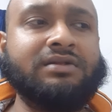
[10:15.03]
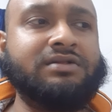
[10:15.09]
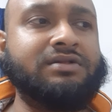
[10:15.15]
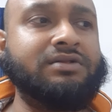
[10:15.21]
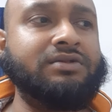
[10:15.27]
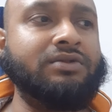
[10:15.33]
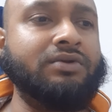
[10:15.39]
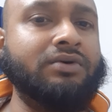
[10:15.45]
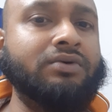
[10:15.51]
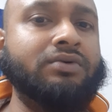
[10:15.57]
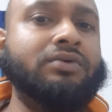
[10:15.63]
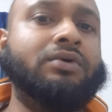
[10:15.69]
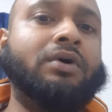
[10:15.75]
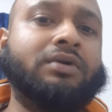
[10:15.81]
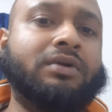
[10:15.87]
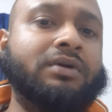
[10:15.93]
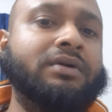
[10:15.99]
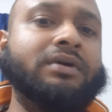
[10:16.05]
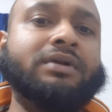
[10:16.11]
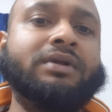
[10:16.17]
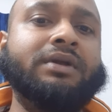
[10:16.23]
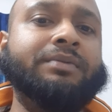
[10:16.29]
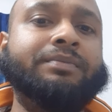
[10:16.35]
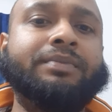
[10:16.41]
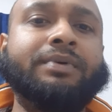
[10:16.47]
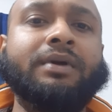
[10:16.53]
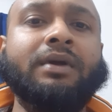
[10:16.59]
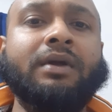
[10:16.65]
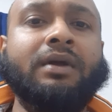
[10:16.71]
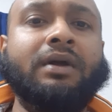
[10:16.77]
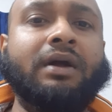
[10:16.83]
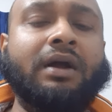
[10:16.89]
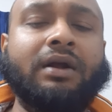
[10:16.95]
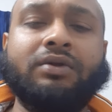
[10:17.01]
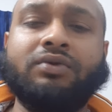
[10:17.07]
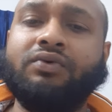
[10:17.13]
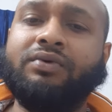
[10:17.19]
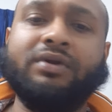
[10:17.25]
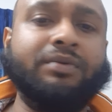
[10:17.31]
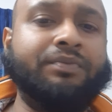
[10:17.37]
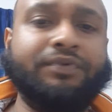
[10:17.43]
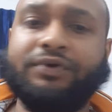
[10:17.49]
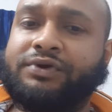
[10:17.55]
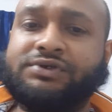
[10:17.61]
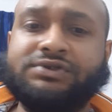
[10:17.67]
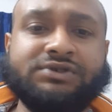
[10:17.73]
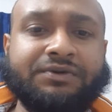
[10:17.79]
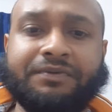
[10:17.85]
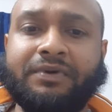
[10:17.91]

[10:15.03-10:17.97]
no alternative to entrepreneurship.